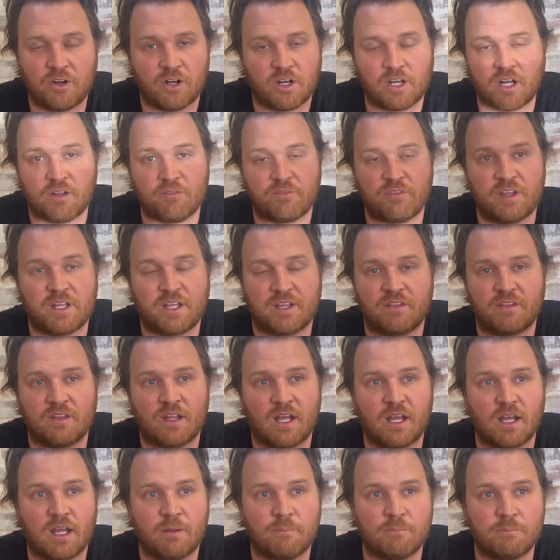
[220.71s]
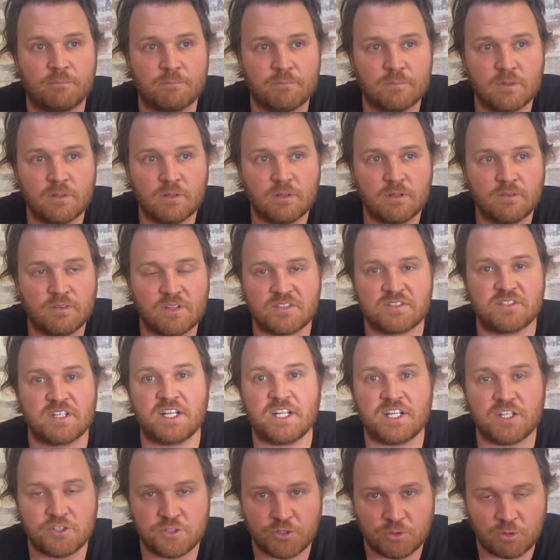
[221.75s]
I don't think the
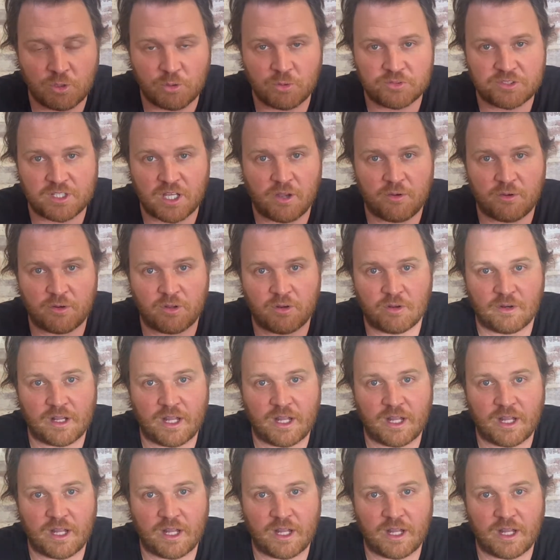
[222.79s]
city knew what was going on,